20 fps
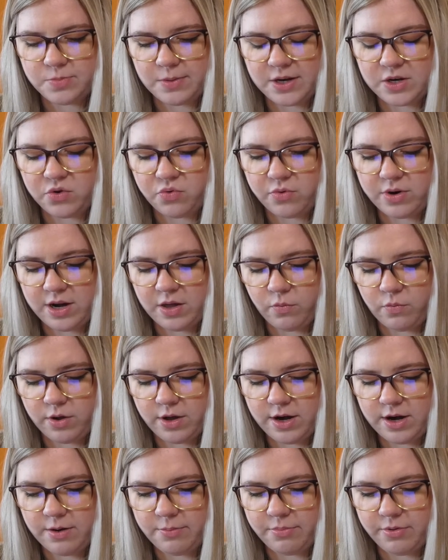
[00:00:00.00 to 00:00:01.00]
my
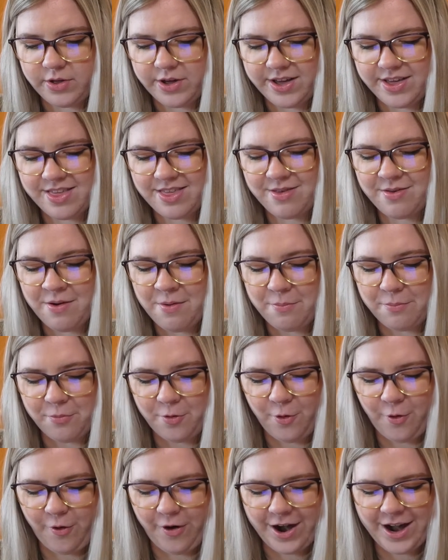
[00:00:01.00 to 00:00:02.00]
21 and plus
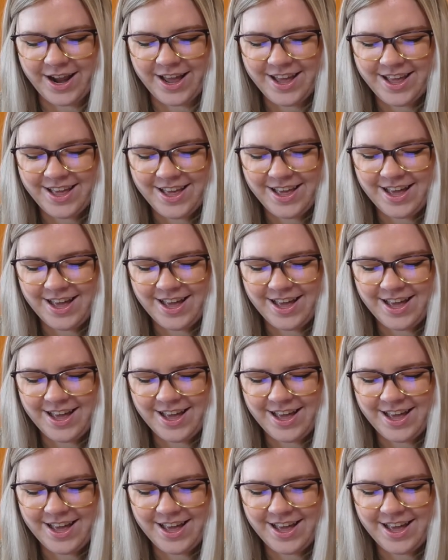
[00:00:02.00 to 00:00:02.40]
board.